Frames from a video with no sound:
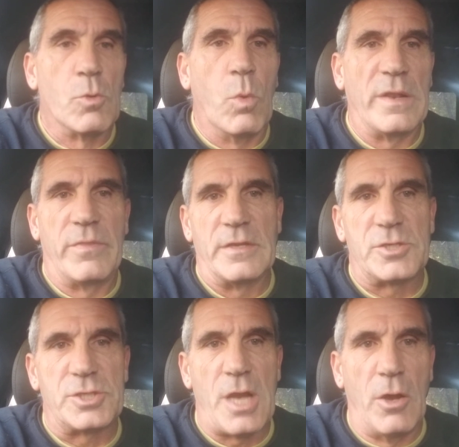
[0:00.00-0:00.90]
What this
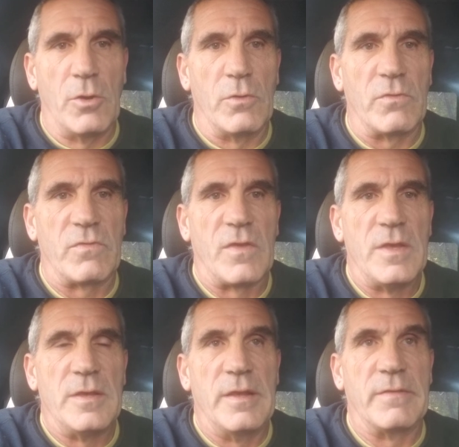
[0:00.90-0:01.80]
shows
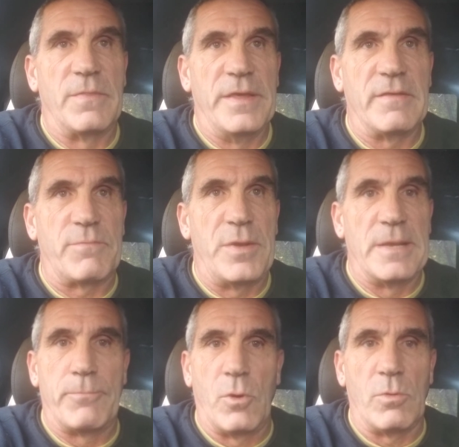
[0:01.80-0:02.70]
is these
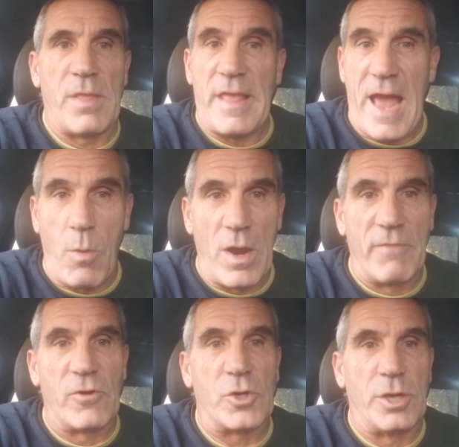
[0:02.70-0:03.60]
people,
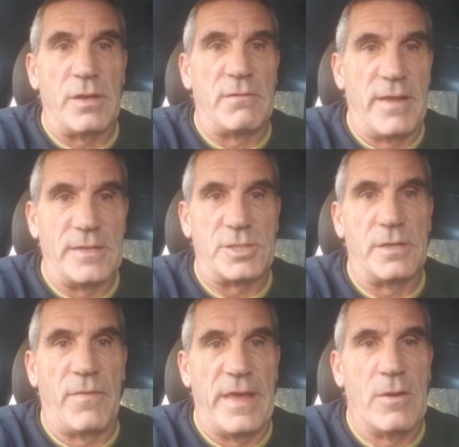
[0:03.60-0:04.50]
however good
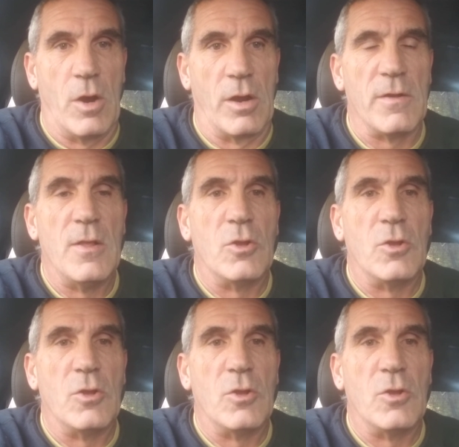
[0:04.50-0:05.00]
intentioned they are,